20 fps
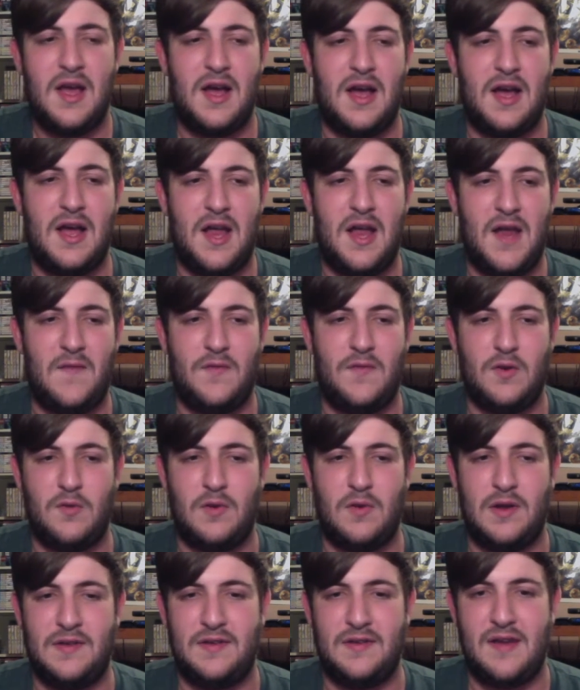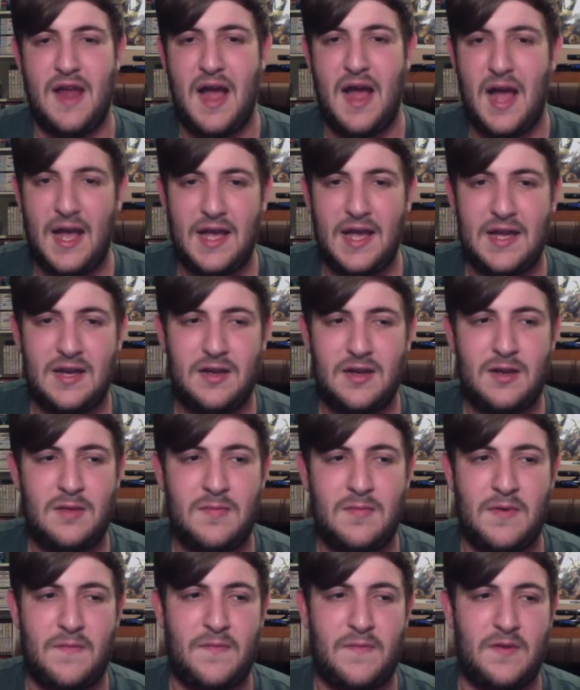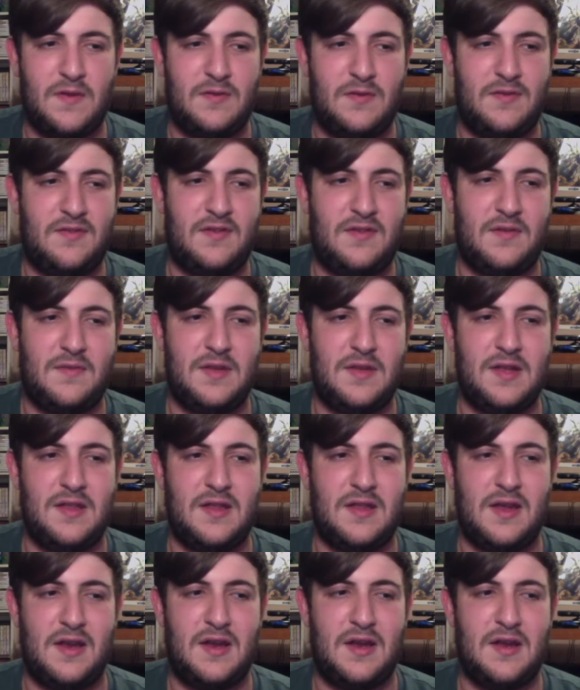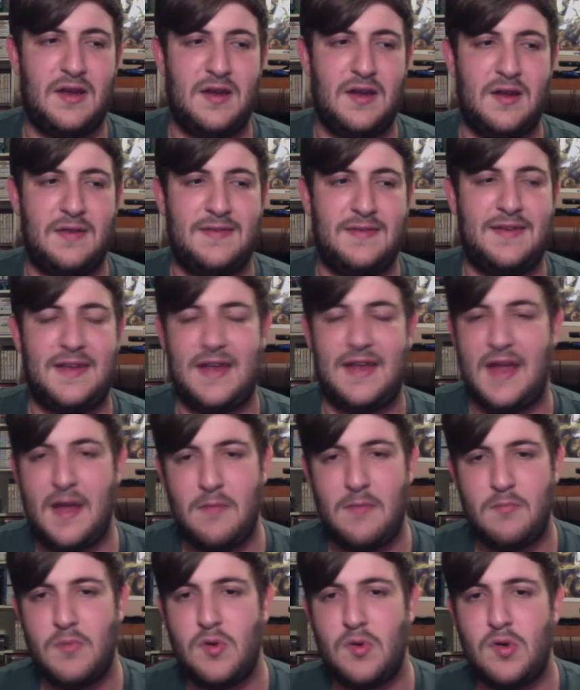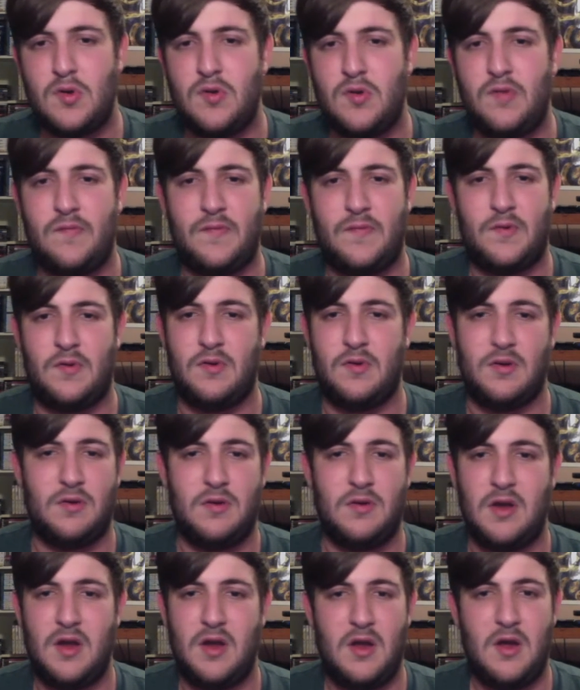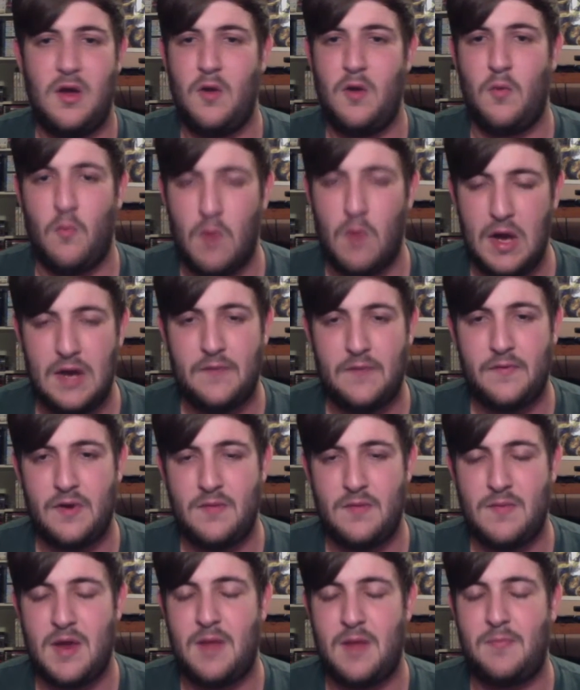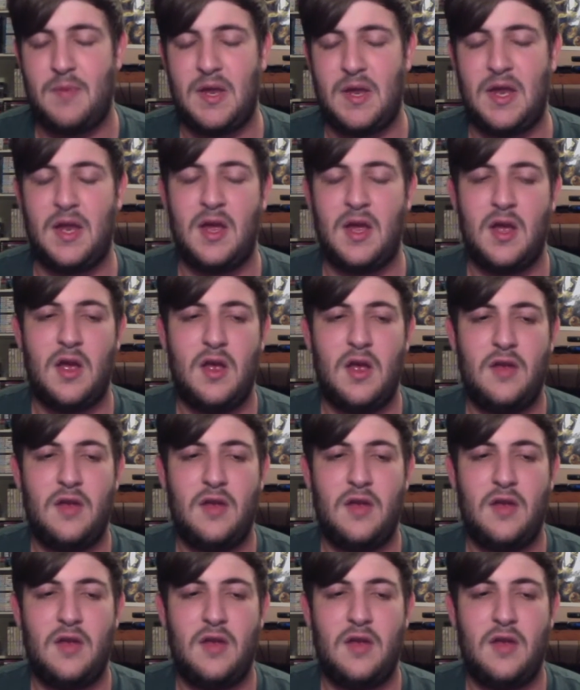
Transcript: Uh, if there was an item, if it's something like a T M move, or whatever it might be.